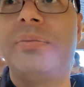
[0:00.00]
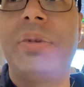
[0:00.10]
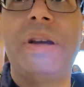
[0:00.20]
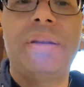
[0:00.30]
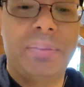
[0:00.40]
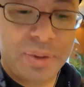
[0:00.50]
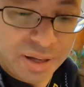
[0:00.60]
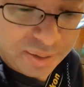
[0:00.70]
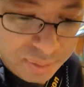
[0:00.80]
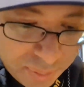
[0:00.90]
But
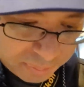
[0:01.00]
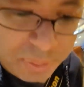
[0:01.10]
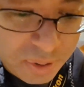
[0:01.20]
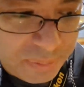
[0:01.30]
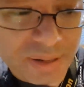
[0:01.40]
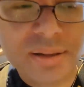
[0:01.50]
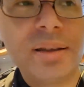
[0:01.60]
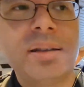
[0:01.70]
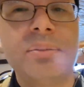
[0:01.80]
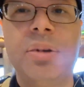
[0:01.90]
we, oh, pardon me,
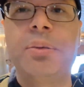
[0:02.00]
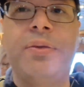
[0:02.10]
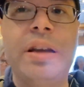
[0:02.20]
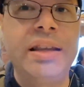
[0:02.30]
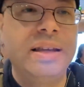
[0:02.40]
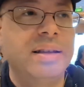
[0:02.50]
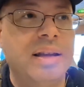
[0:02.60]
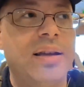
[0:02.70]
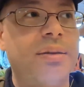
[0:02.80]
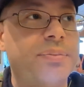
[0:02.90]
but we finally
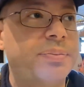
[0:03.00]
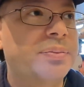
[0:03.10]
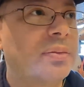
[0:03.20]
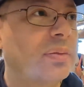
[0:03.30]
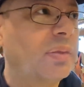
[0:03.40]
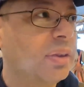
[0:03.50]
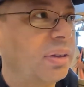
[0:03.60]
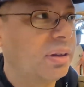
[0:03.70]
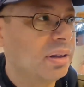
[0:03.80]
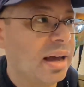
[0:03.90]
um,
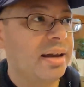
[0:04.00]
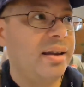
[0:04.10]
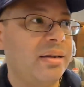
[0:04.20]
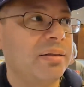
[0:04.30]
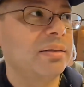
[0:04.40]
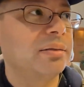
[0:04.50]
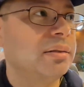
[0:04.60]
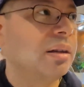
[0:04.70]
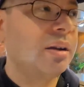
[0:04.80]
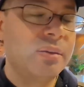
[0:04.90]
got here
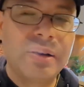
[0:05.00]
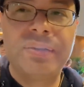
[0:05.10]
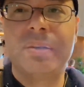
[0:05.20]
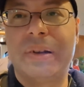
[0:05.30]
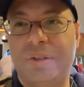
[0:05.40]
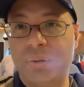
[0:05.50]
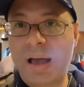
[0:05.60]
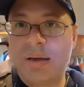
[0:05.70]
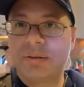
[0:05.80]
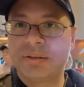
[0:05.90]
roughly around two
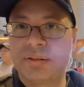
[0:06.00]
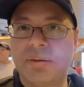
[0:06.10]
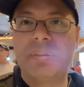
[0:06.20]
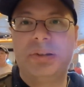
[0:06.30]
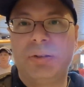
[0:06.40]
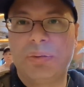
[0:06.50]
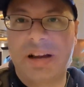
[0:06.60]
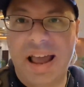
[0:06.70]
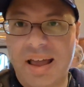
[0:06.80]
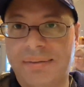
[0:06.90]
hours, maybe two
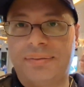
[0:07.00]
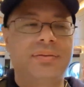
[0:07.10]
and a half.